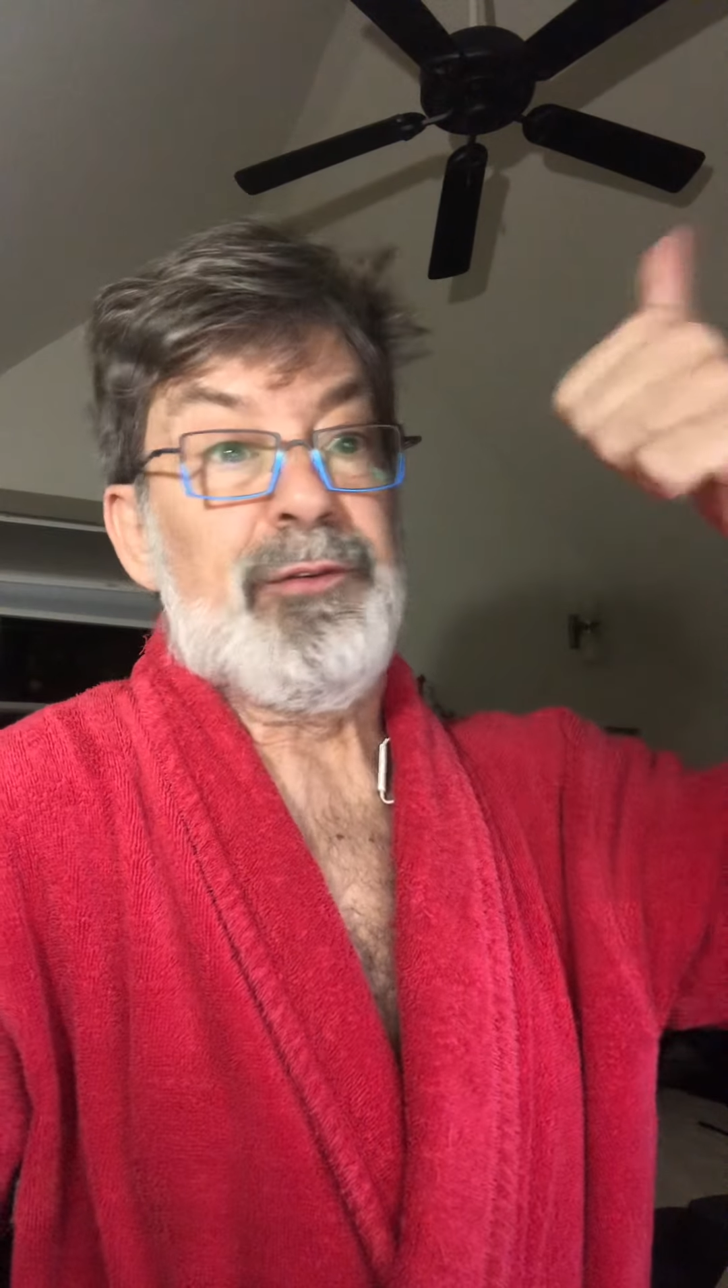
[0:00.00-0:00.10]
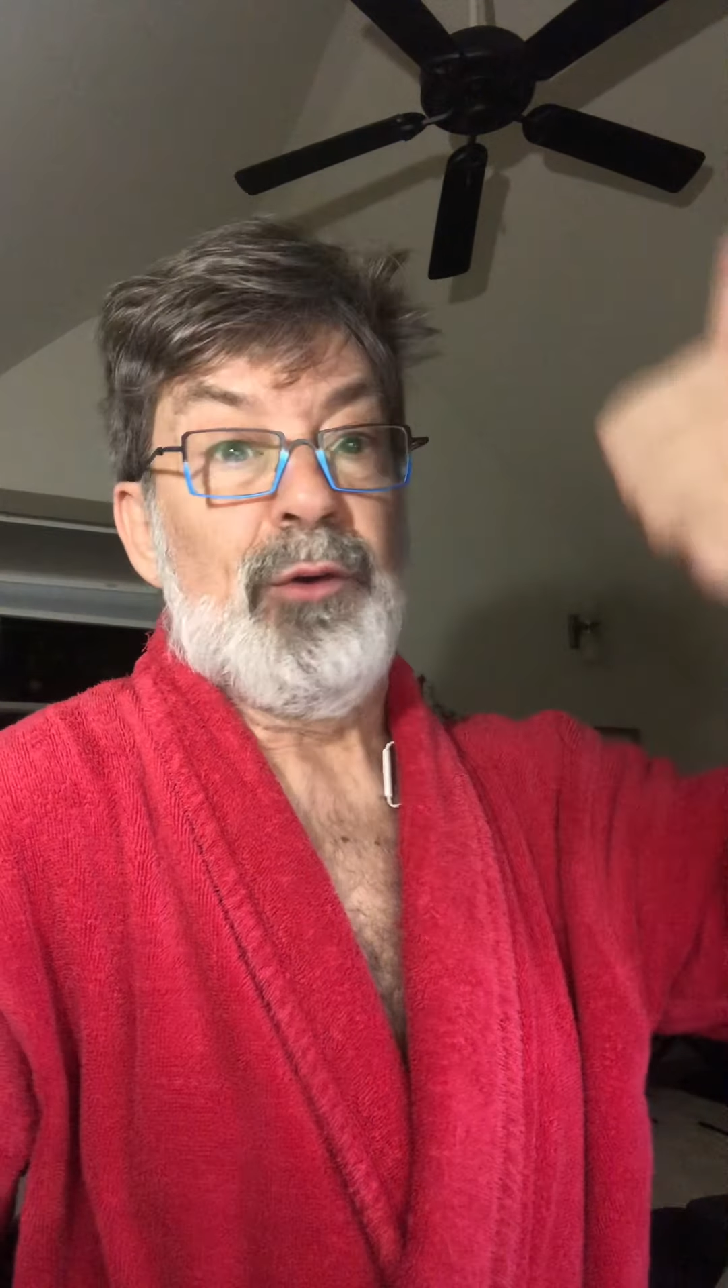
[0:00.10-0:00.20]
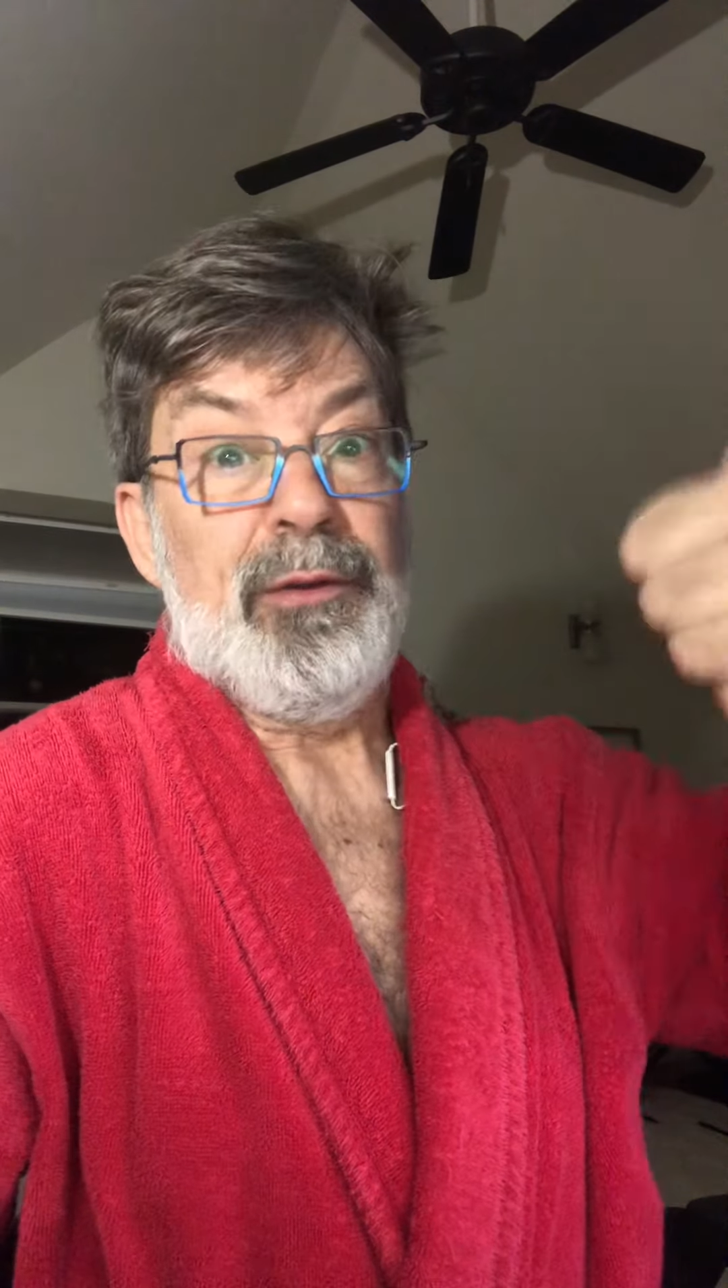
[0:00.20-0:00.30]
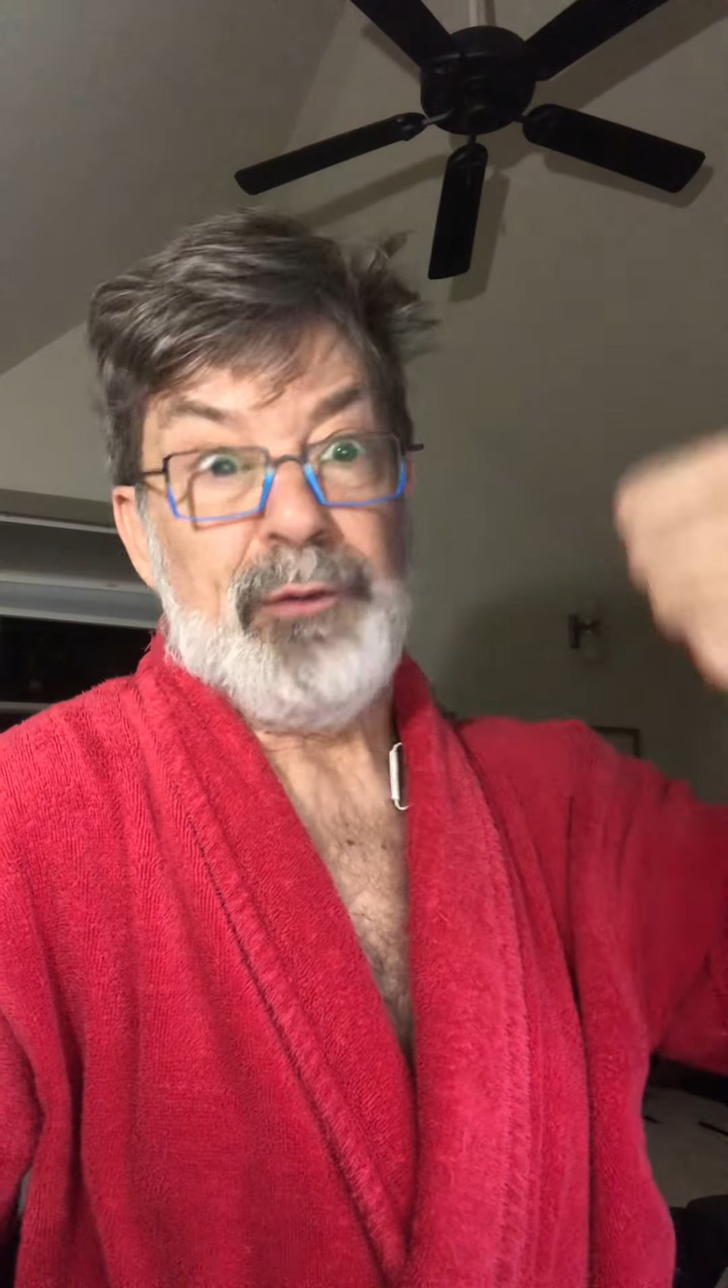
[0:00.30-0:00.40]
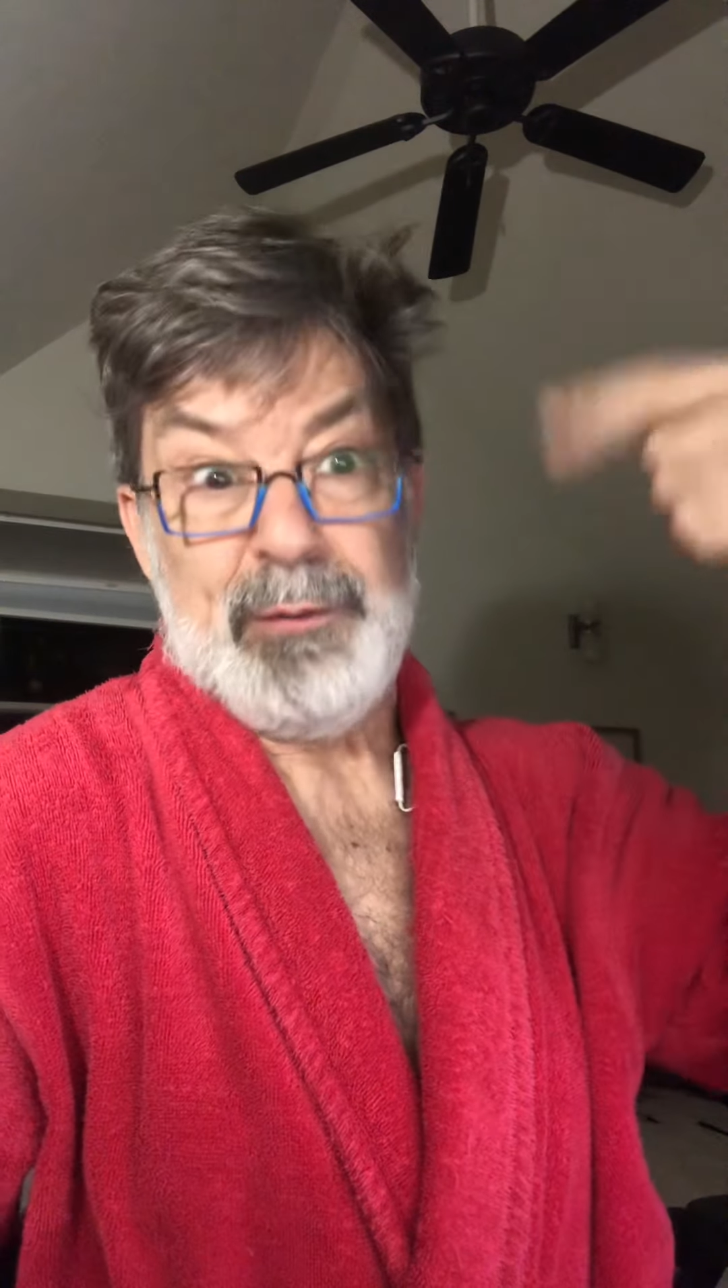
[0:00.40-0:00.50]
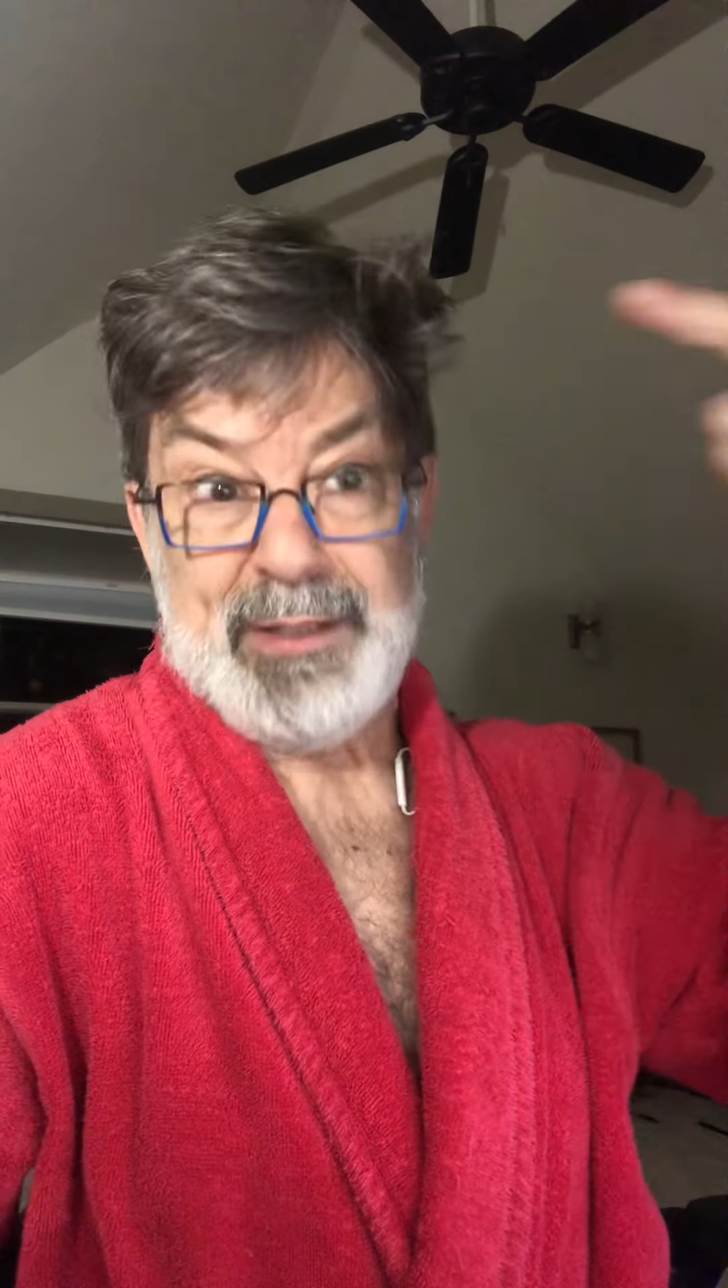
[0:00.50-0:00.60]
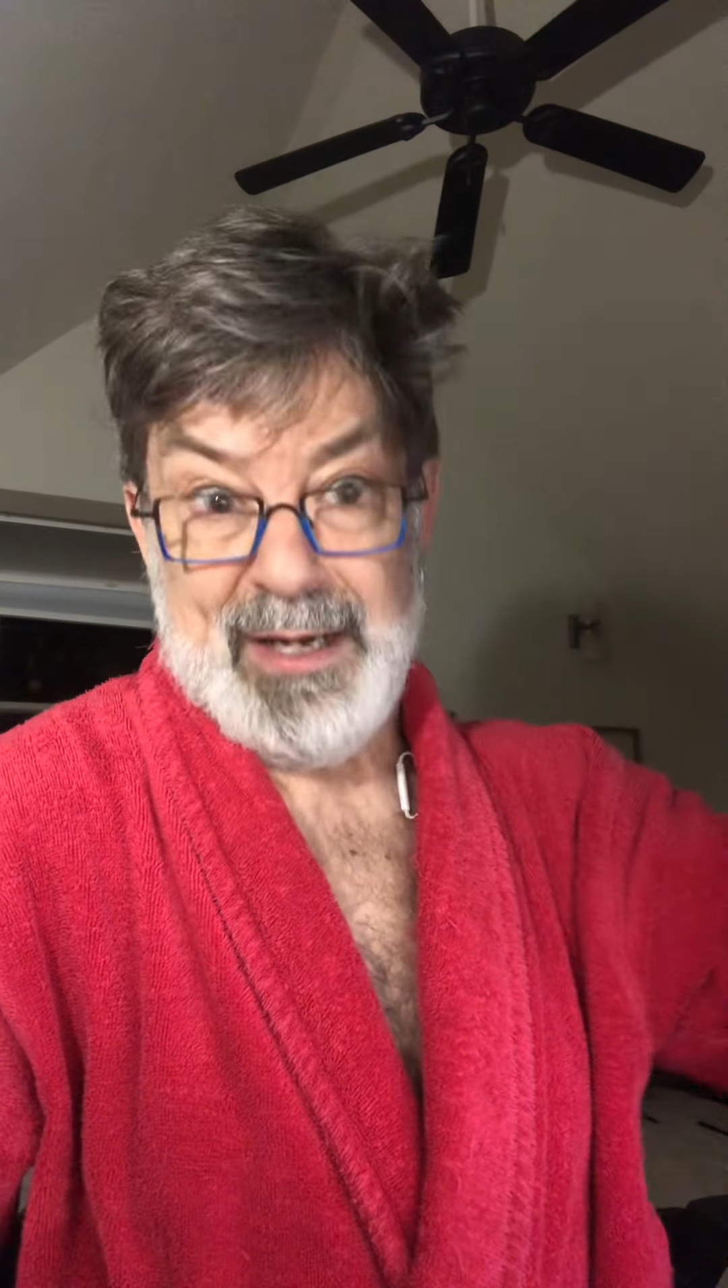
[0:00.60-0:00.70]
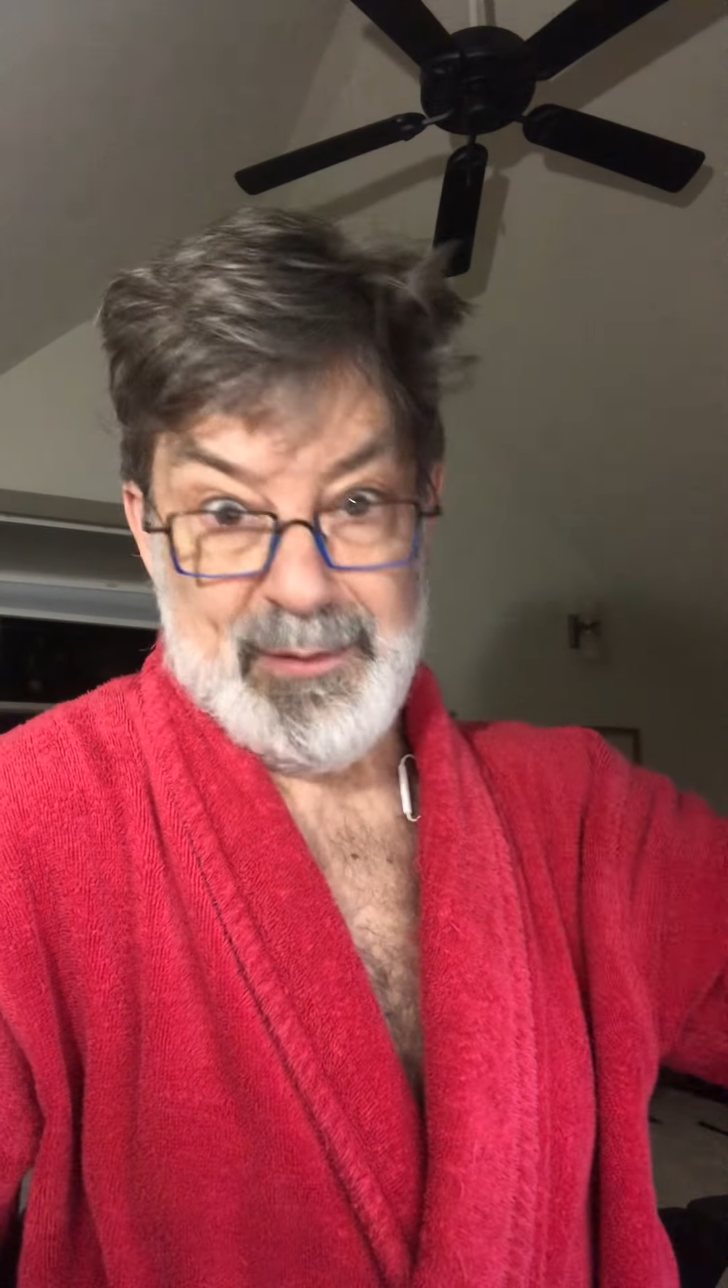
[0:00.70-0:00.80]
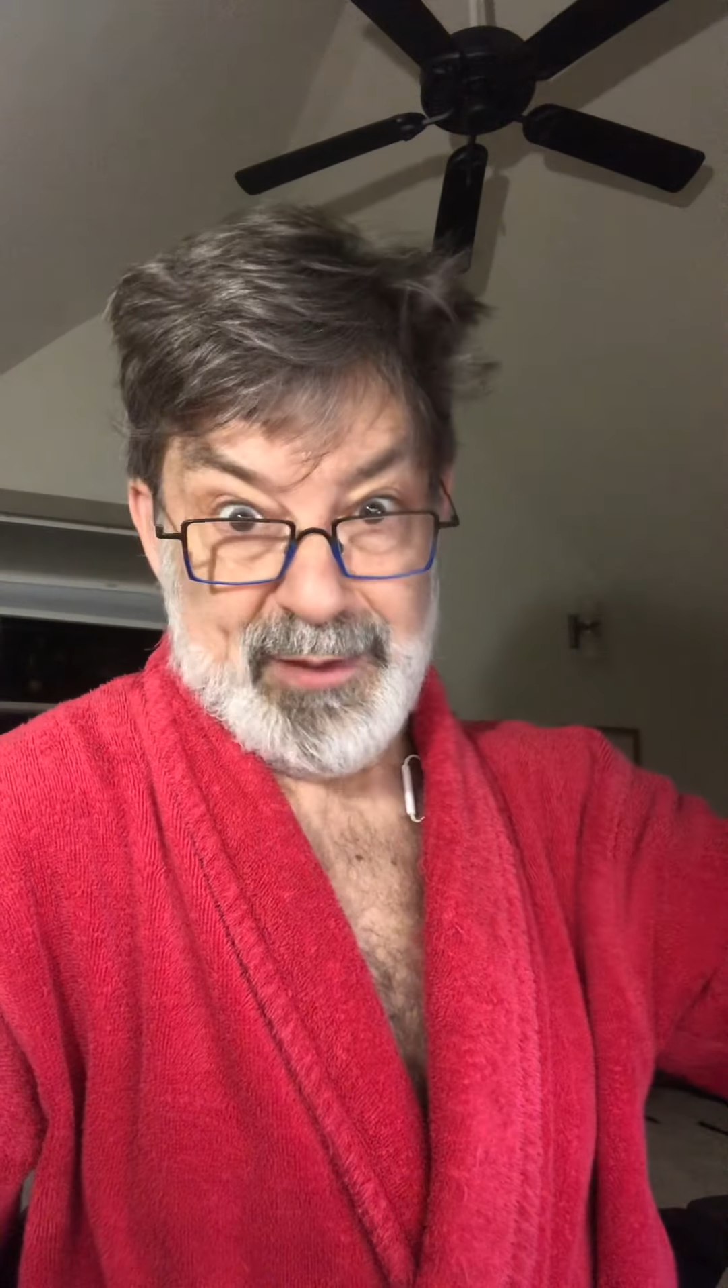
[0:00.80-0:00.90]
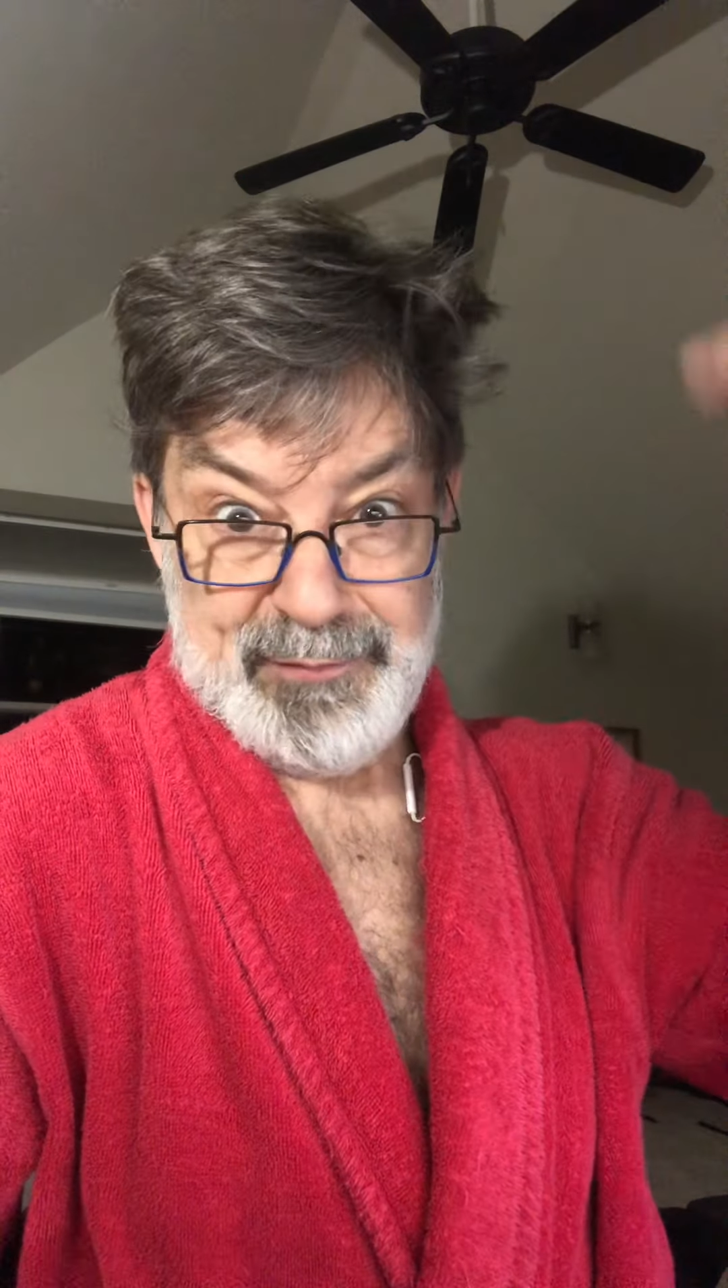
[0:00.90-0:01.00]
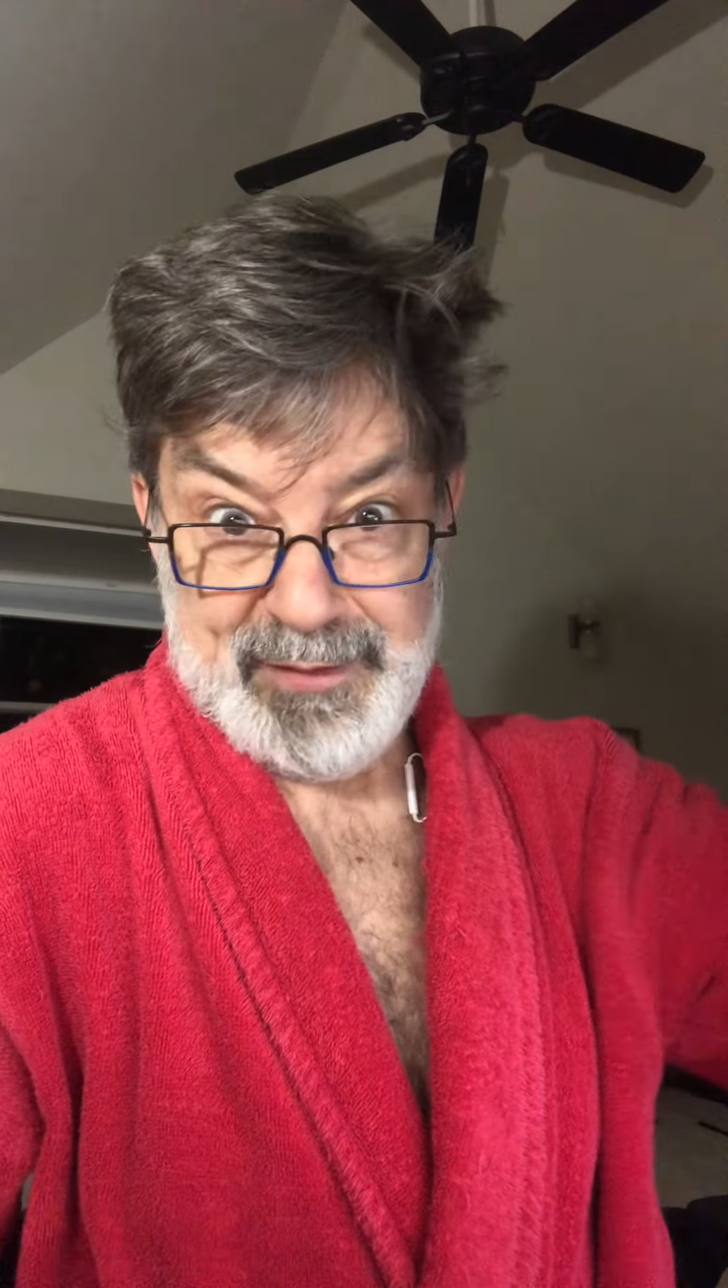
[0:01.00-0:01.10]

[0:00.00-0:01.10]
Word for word: North Node, Chiron,